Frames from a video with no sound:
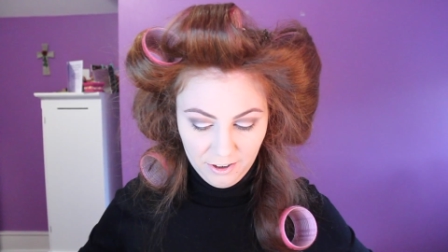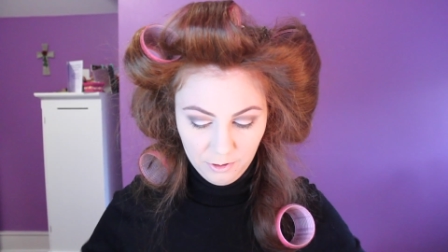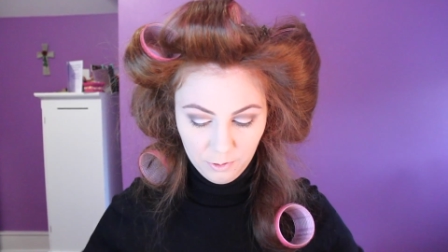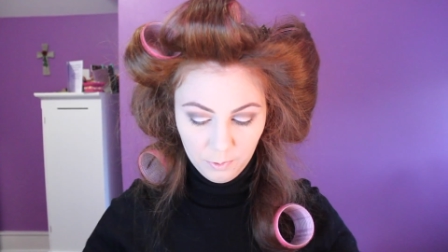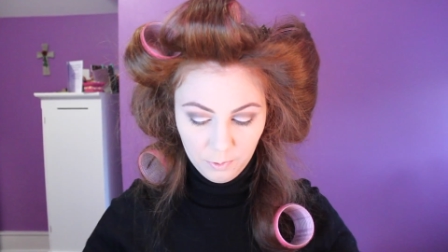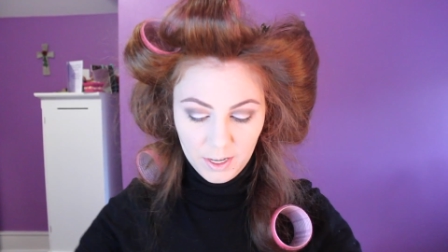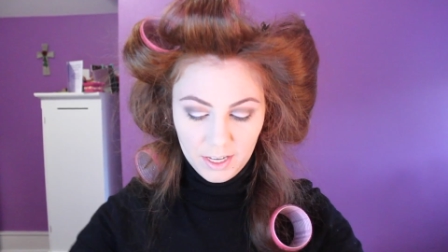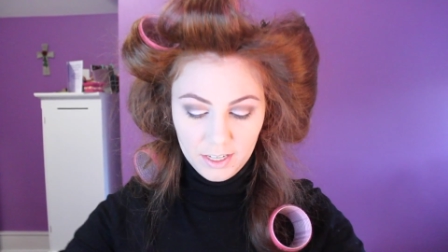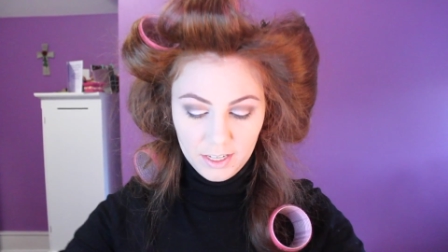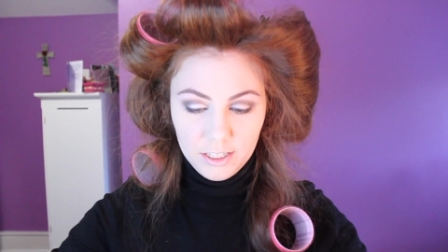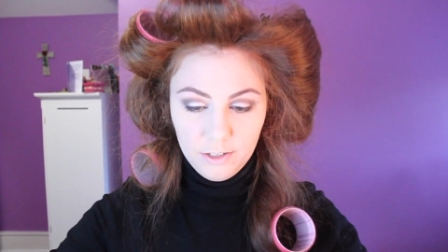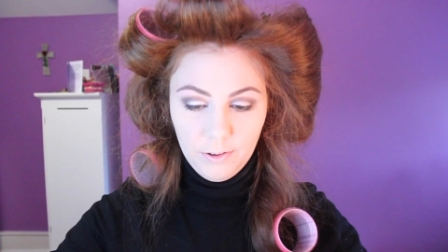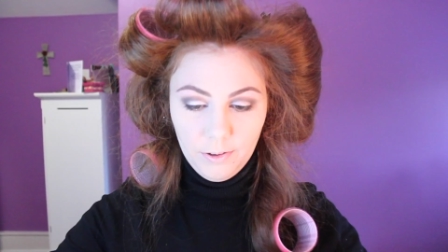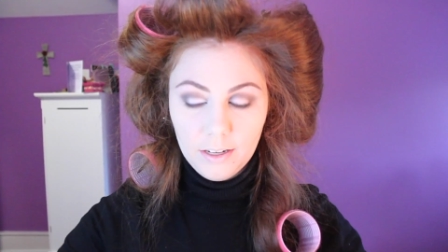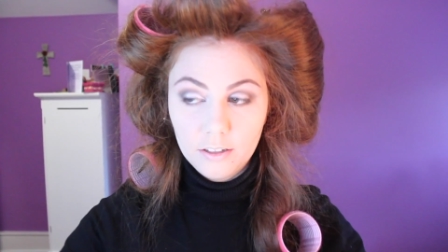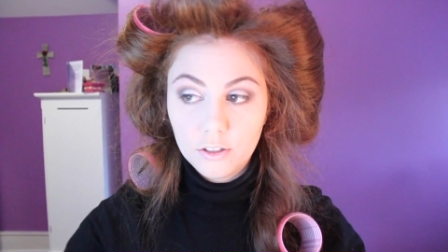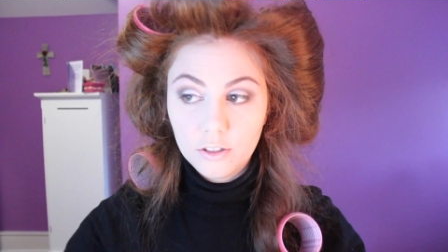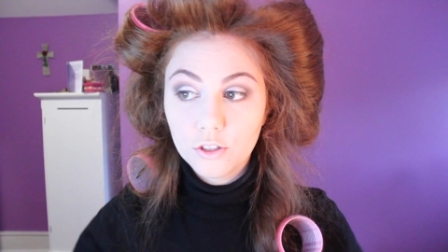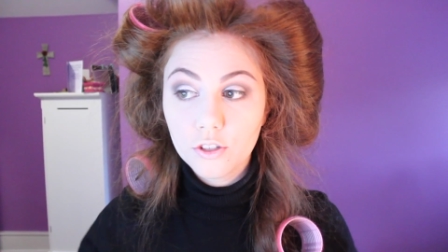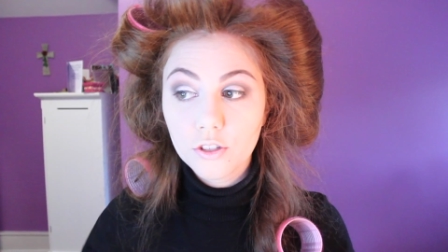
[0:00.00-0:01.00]
We can do it.
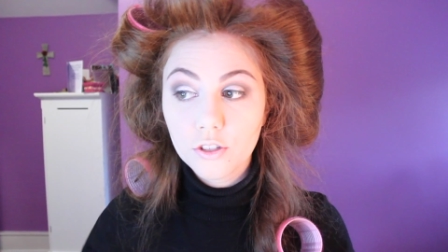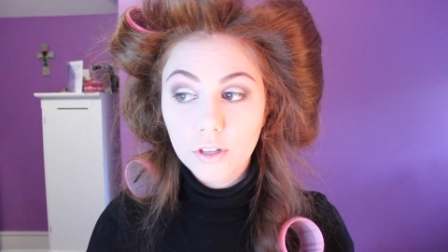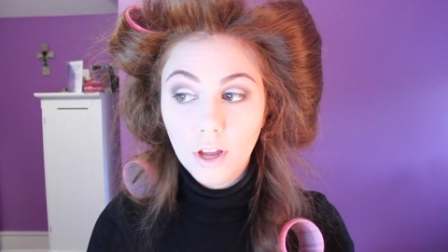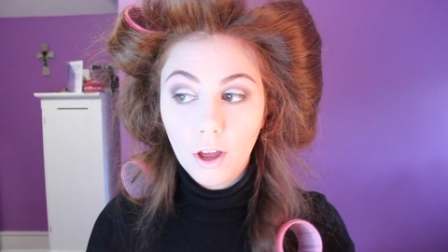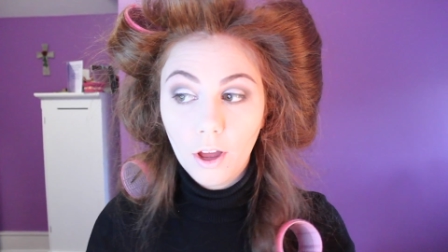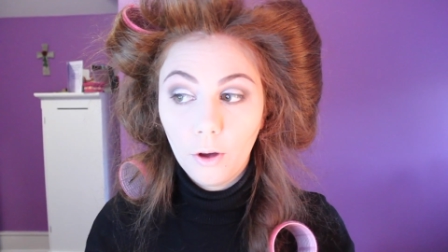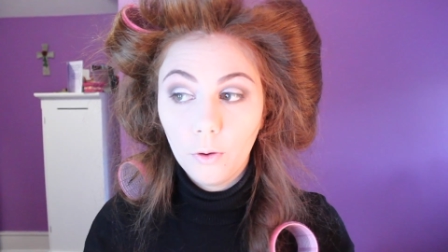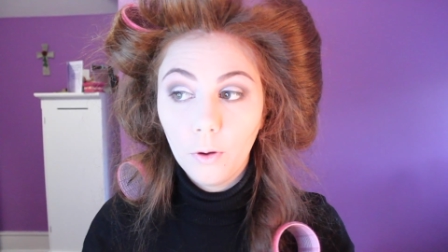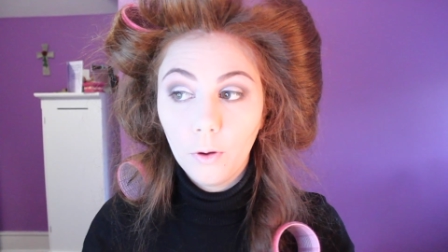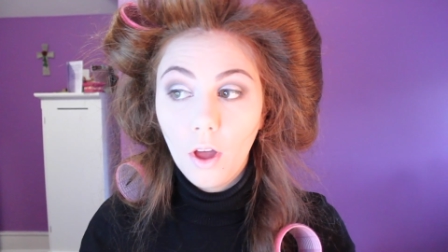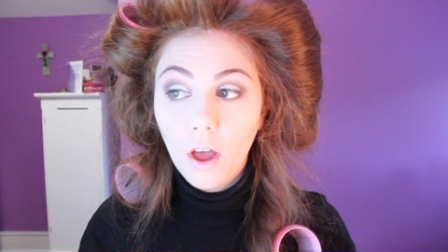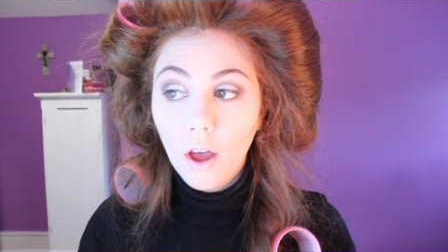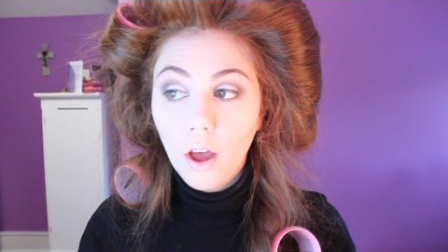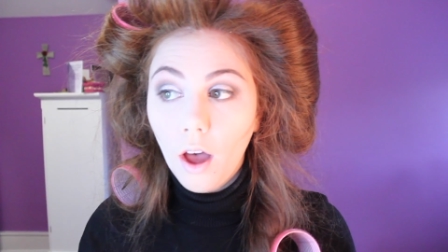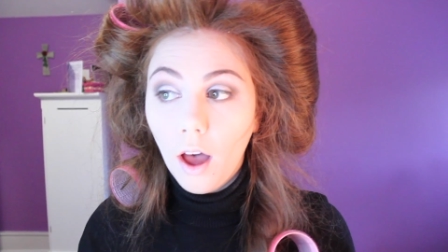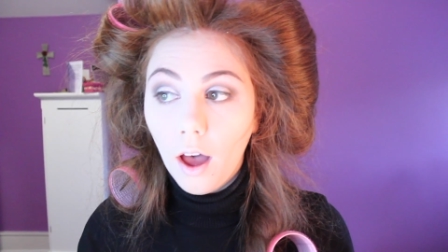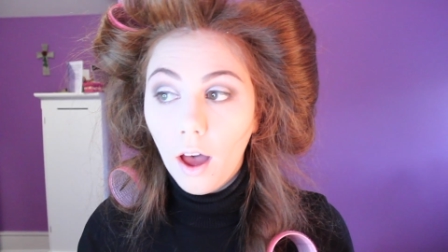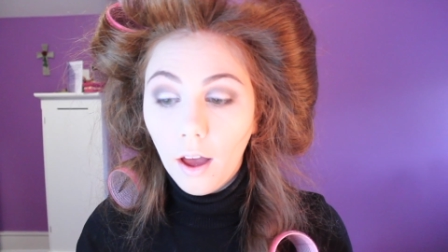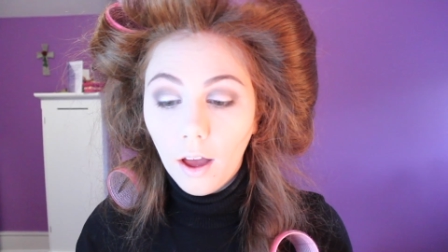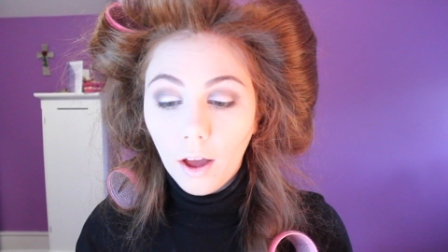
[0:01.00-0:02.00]
So,
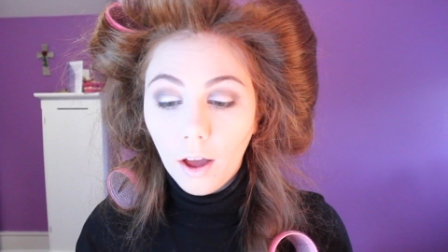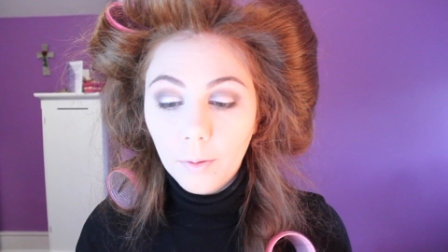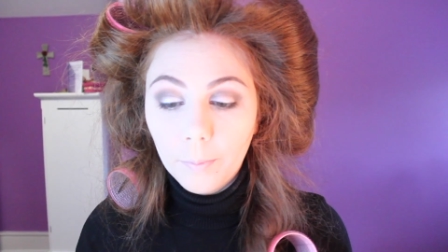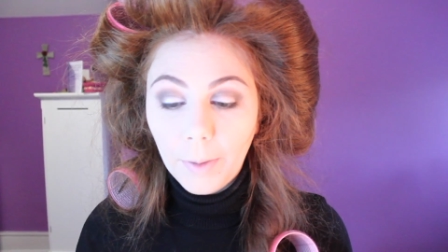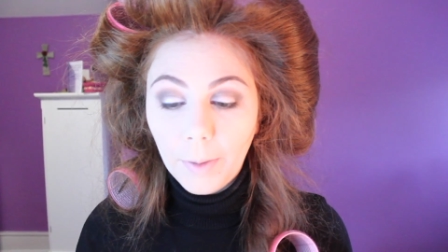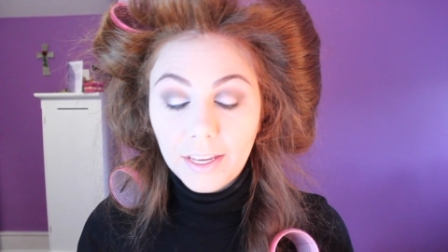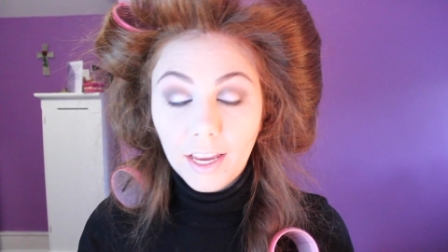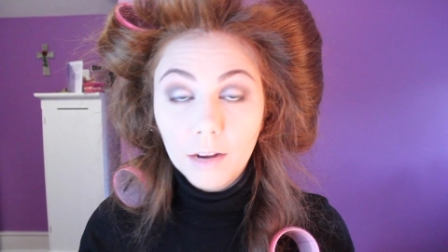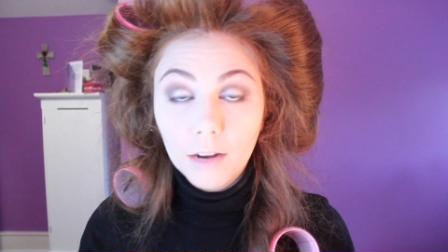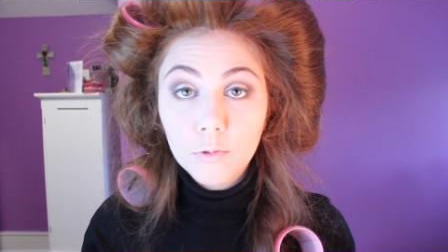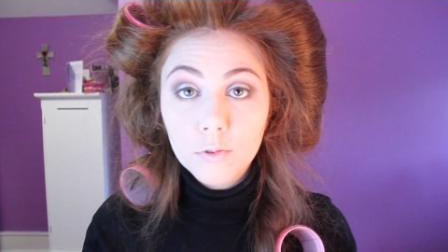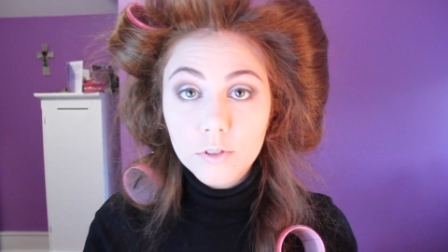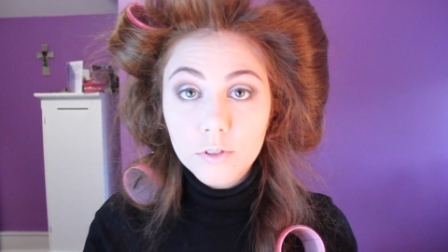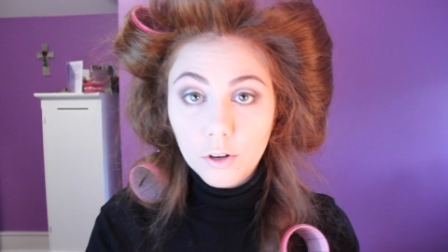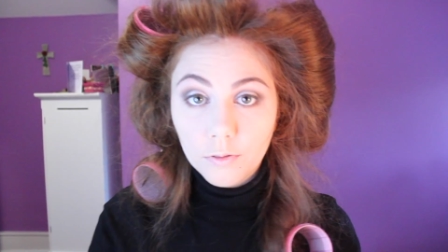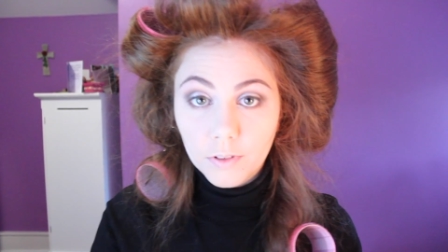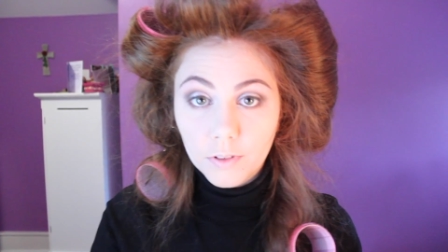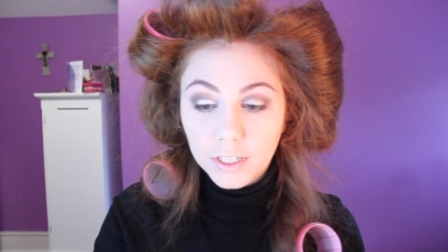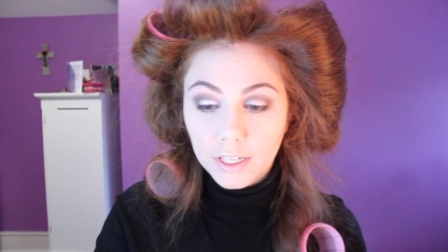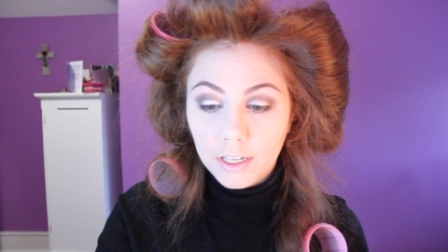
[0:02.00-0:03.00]
my camera was
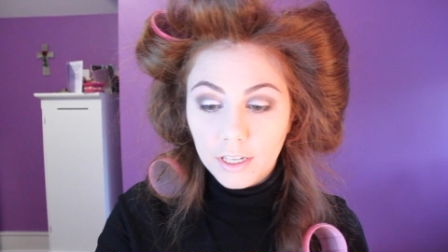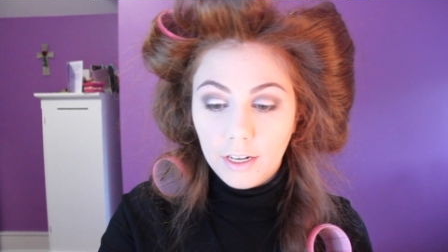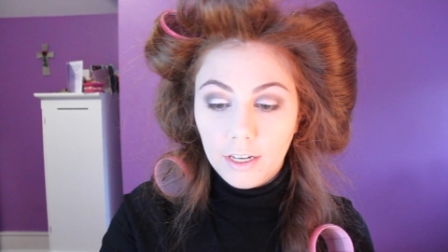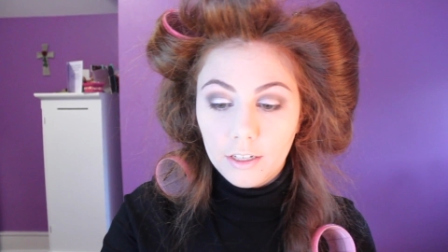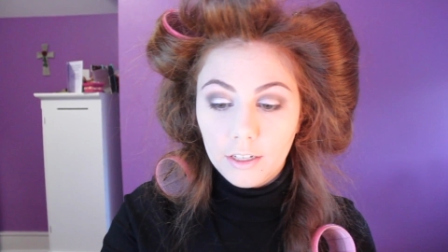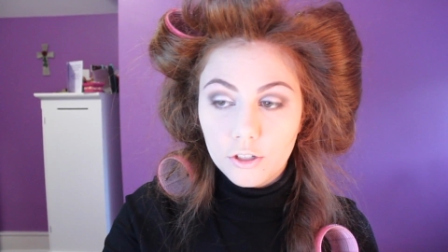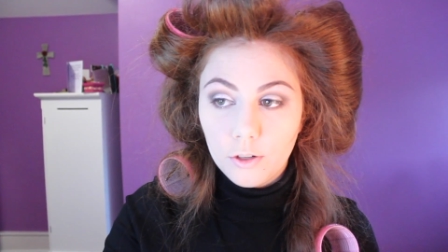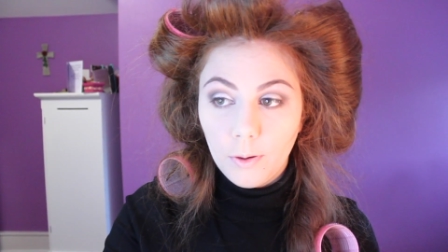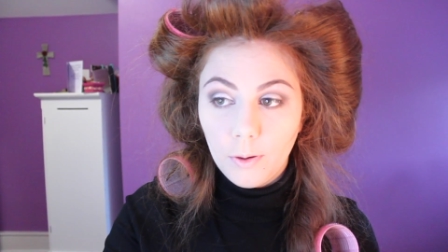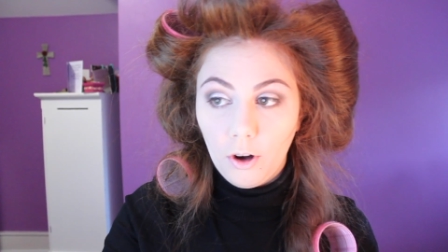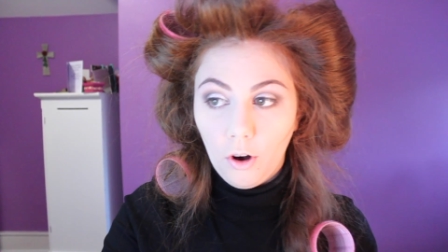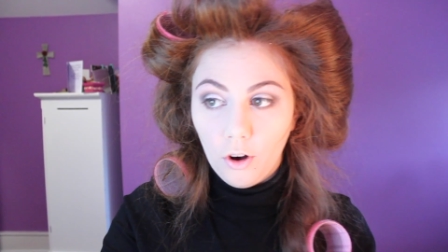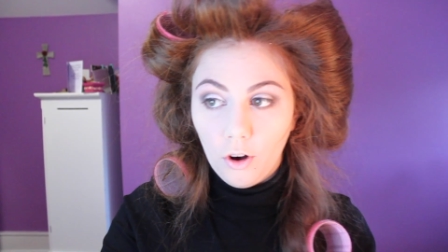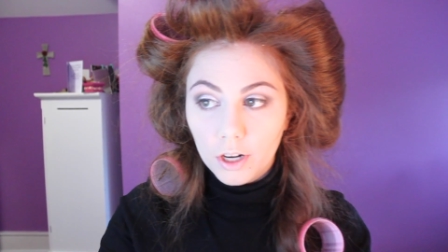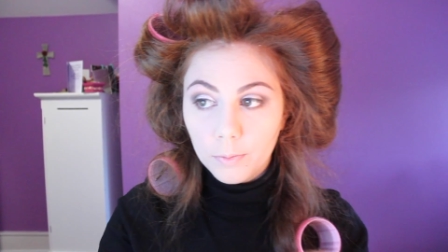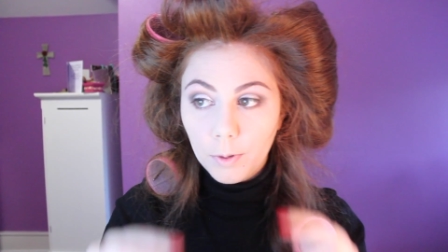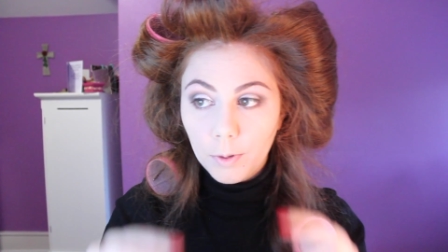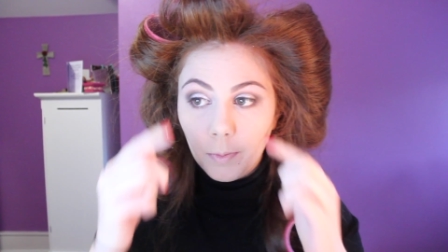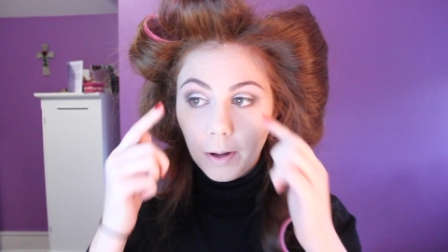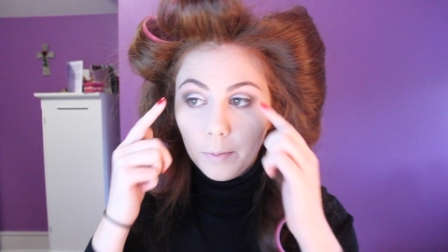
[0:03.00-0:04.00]
overheating, so I already
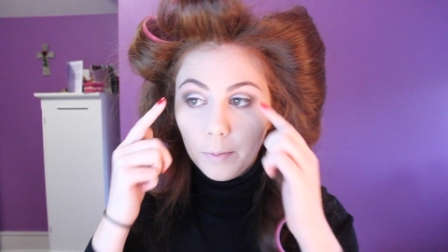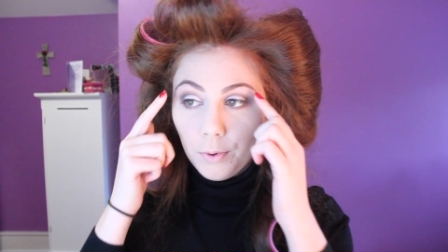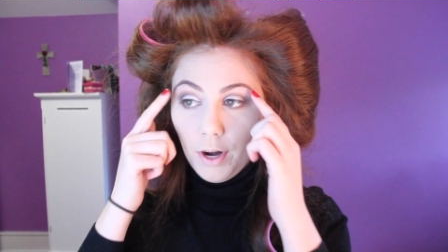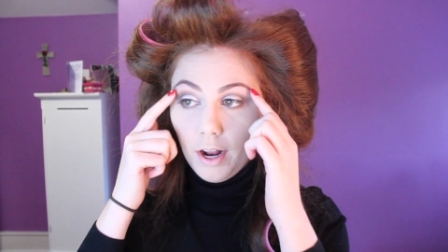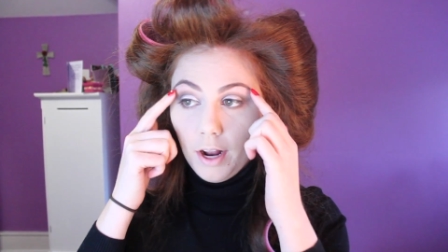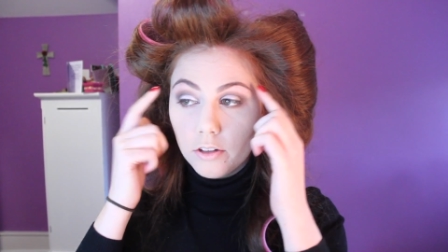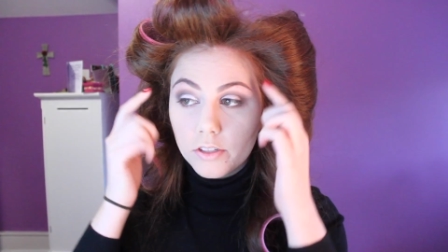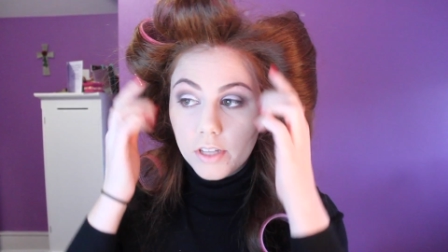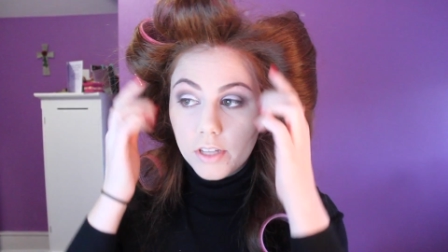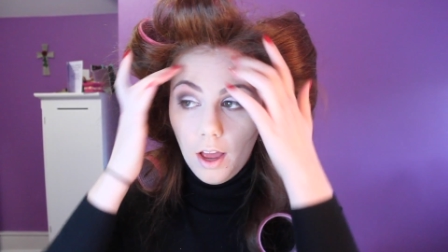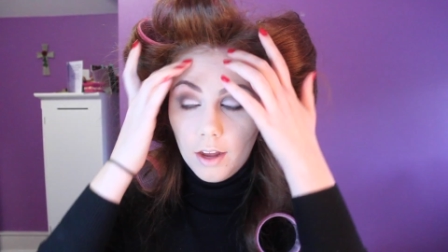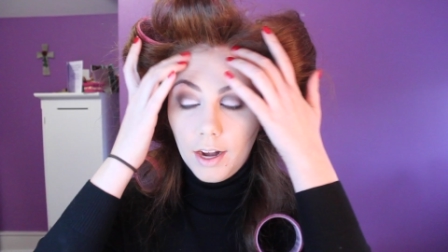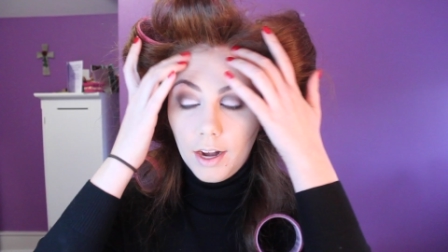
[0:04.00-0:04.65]
put my brows on.